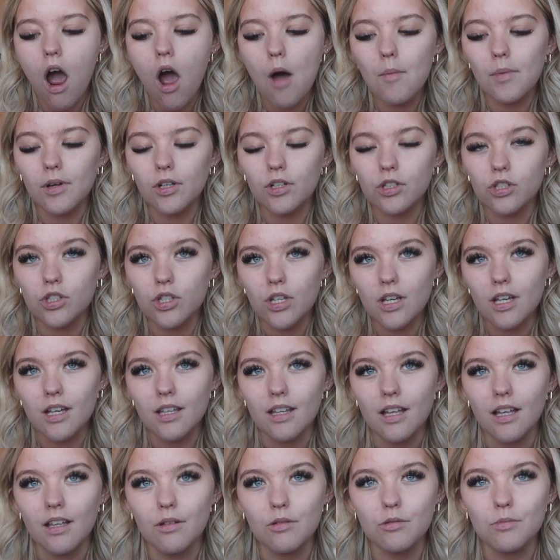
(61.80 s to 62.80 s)
Oh my god, did you hear
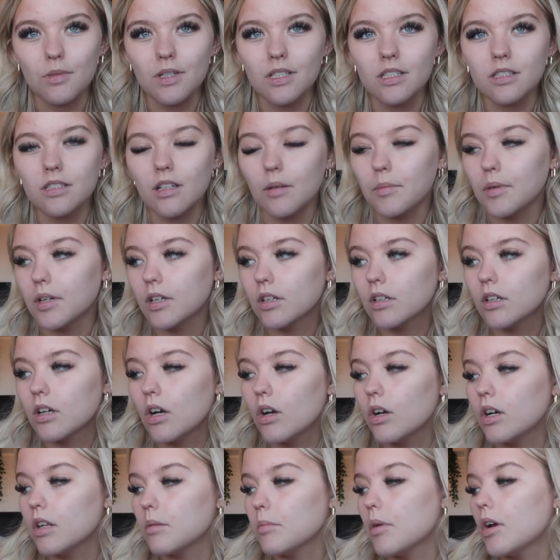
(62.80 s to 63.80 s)
that? That was my stomach.
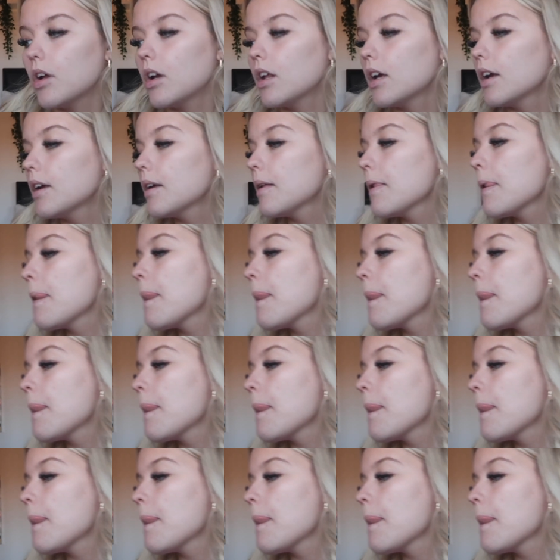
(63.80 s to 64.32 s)
Holy moly.